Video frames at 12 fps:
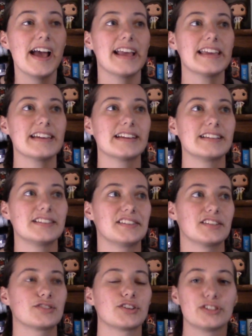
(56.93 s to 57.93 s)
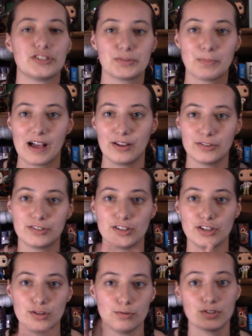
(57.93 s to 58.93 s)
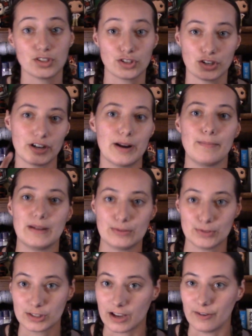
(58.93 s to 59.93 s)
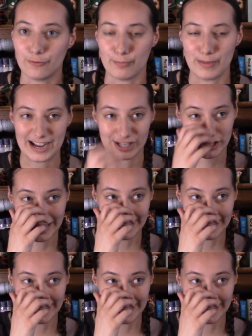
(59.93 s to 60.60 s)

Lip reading: And certain spells use certain amounts of magic.